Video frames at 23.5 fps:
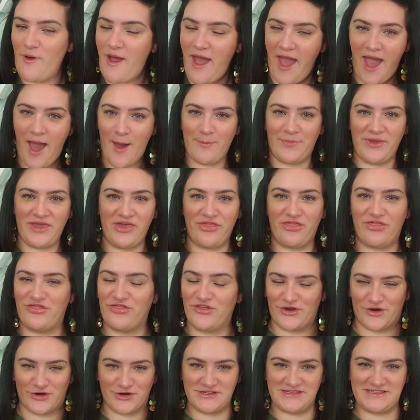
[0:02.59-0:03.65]
Happy
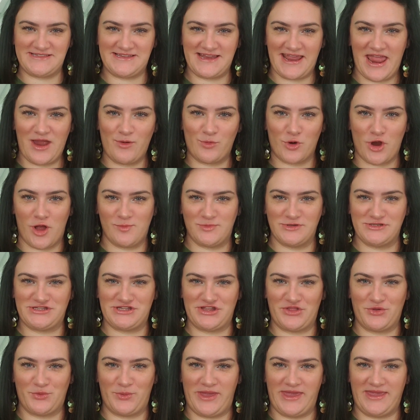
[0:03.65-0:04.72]
Thursday. We're almost to
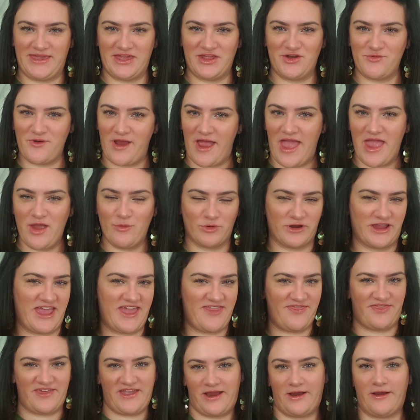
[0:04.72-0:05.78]
the weekend, right? We're
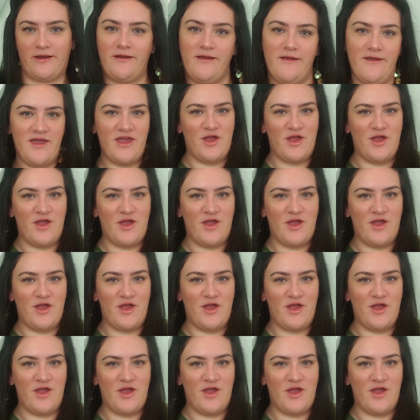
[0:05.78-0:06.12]
getting there.